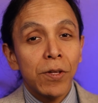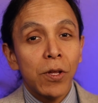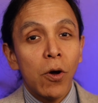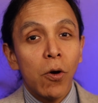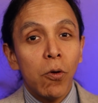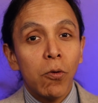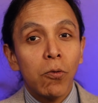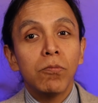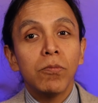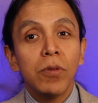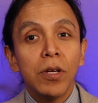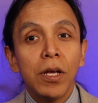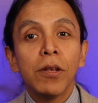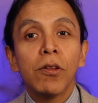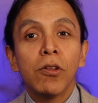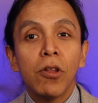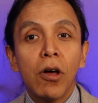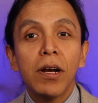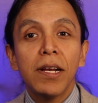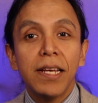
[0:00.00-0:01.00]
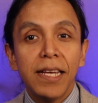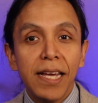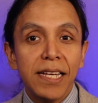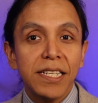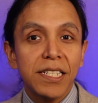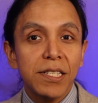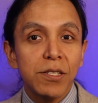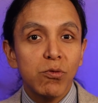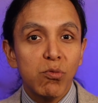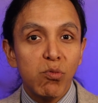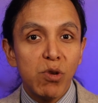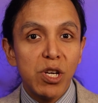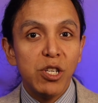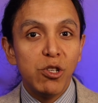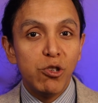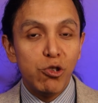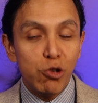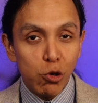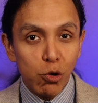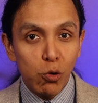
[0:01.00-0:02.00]
though in a lot of cases we
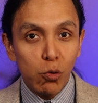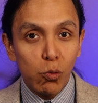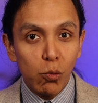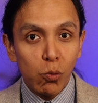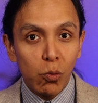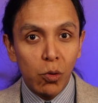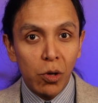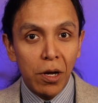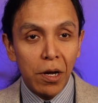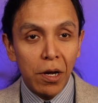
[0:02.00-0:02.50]
do.